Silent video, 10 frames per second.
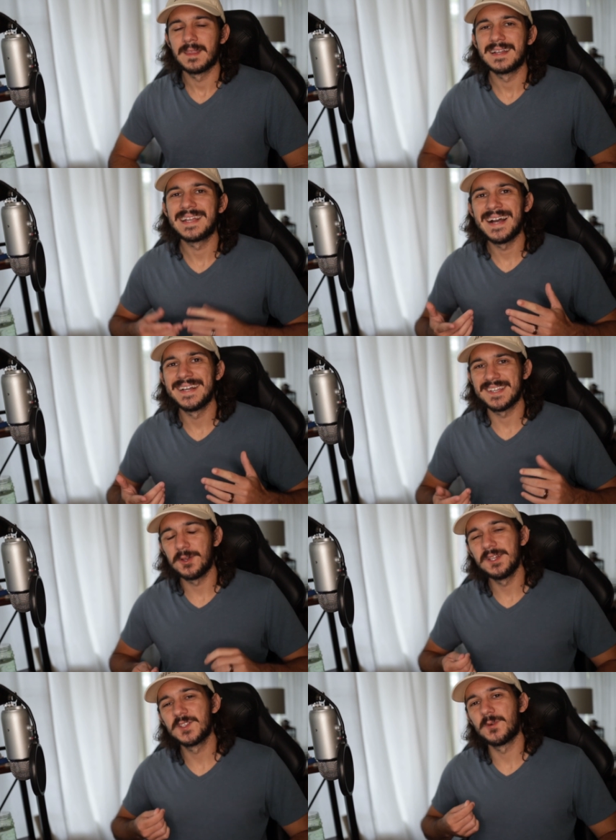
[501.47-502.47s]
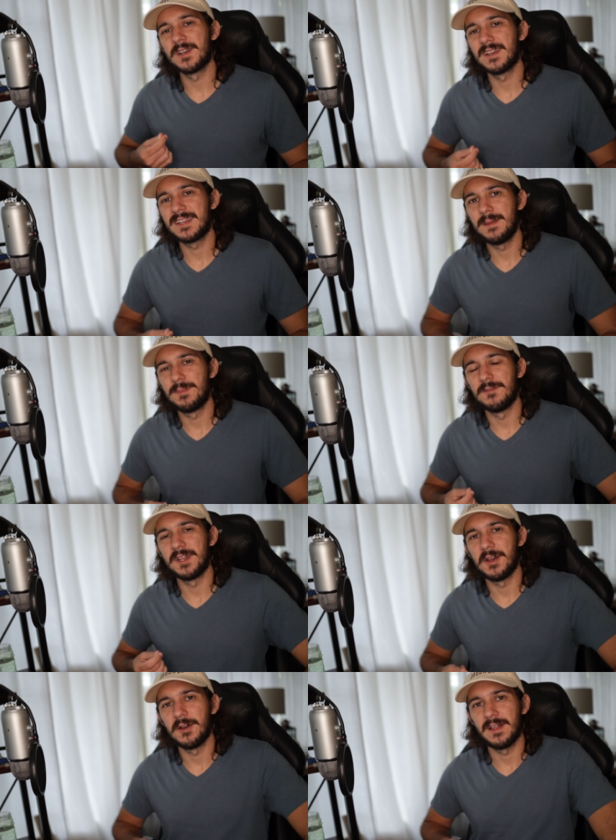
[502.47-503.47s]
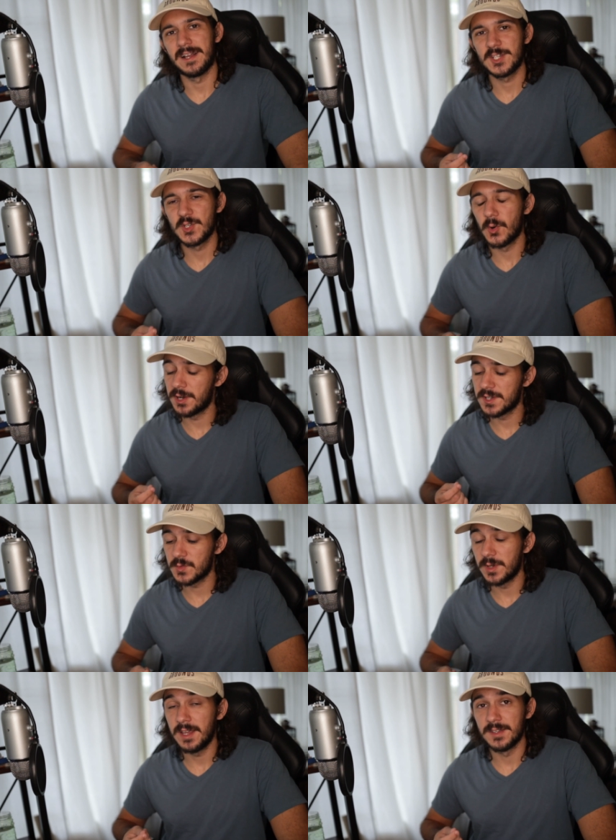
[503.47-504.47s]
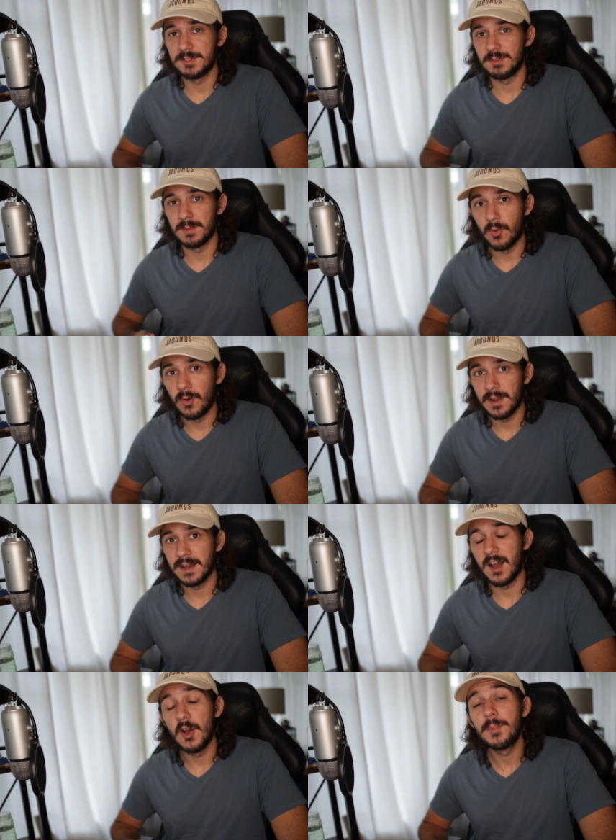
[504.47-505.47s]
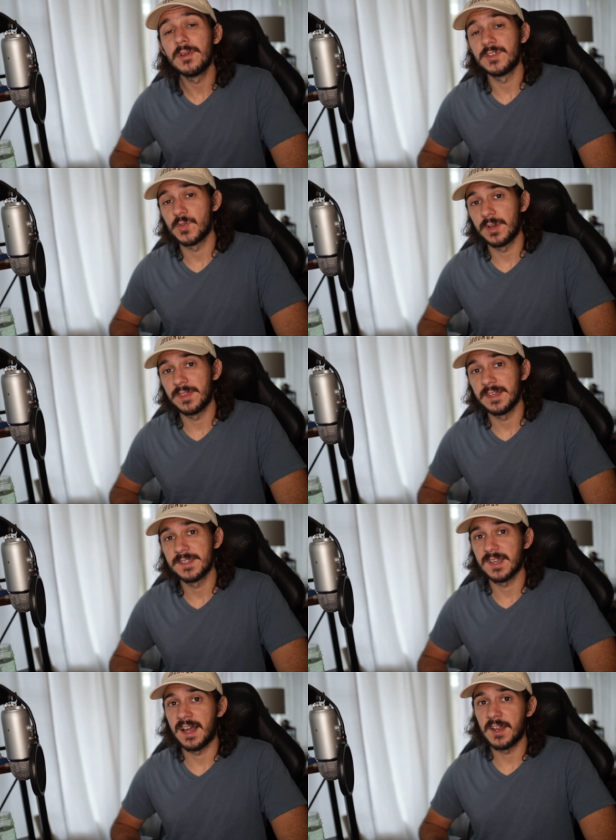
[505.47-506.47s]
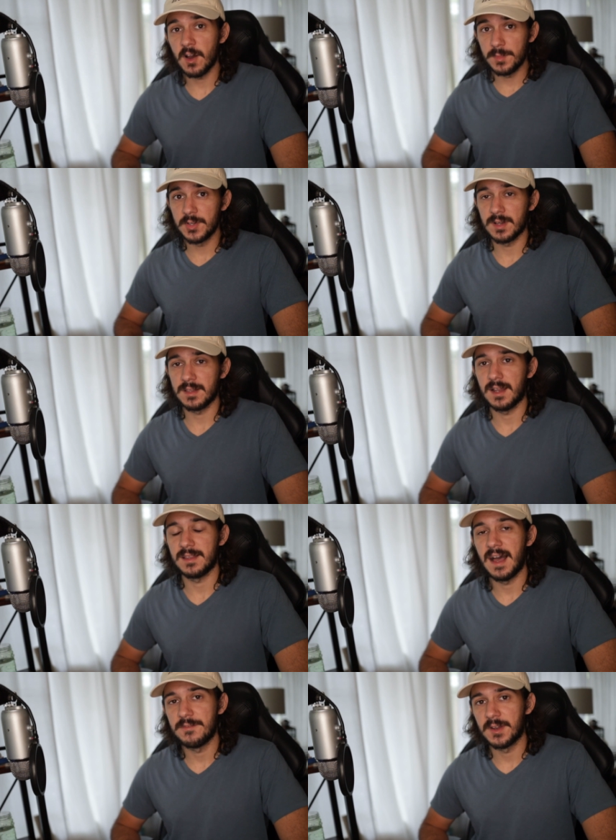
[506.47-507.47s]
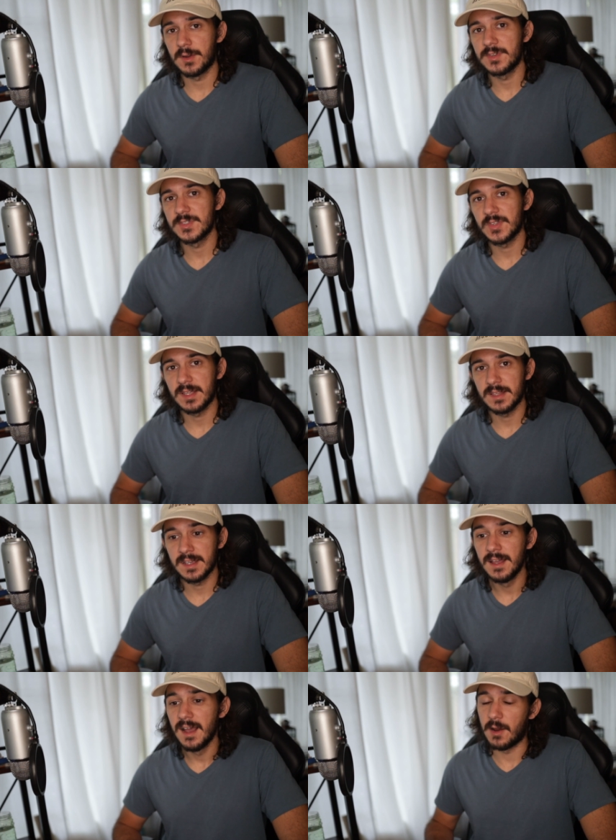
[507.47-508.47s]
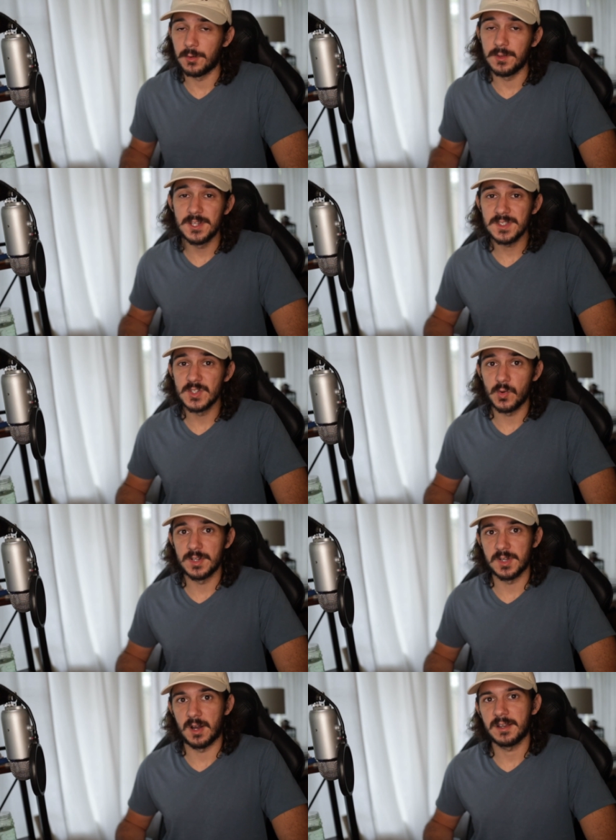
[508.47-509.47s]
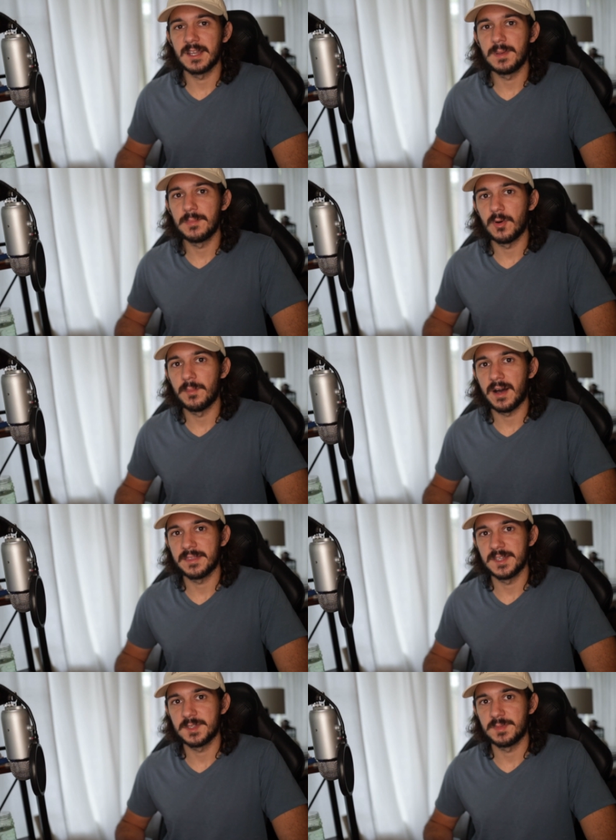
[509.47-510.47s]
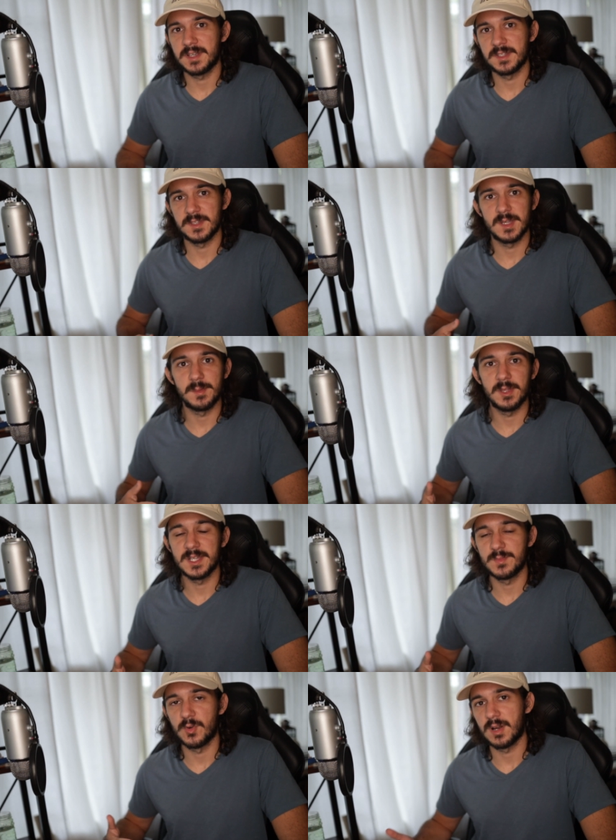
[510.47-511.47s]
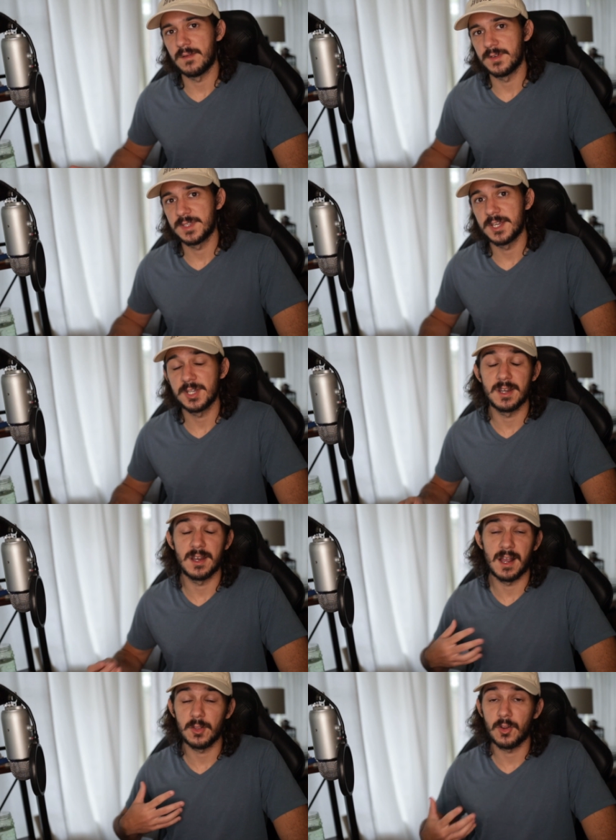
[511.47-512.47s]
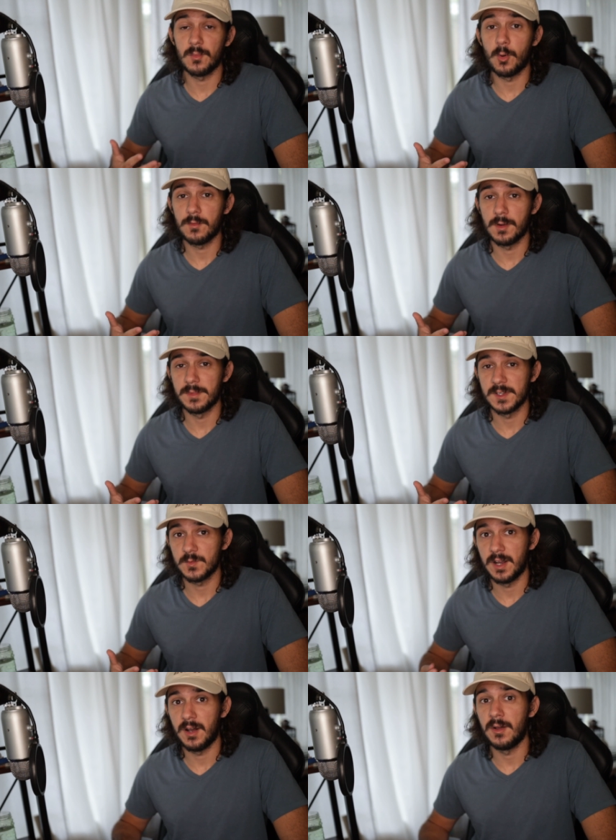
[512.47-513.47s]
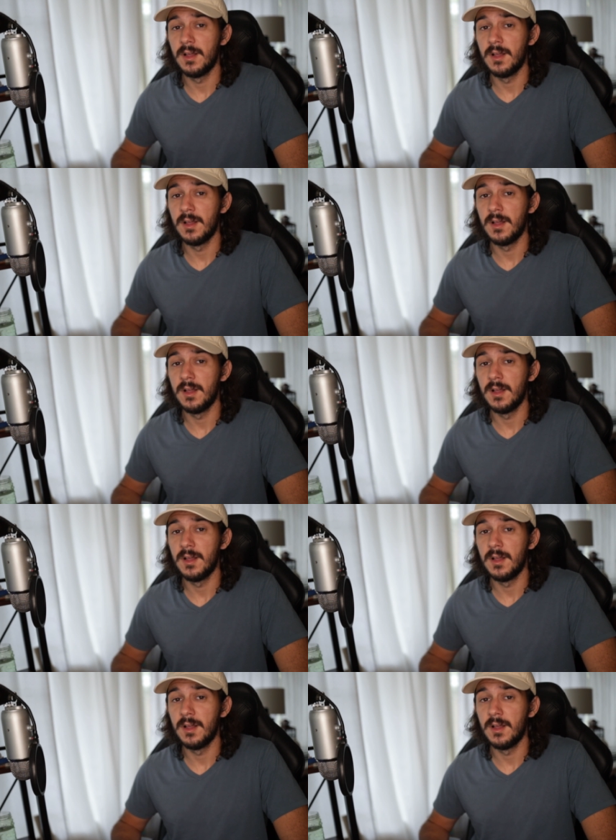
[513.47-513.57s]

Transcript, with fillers: Guys, I really just wanted to keep the video like short, sweet, and to the point. I hope you enjoyed this. I know I've been doing a lot of live interviews lately. I really just enjoy talking to people about this because it stimulates more conversation and I learn more from it as well.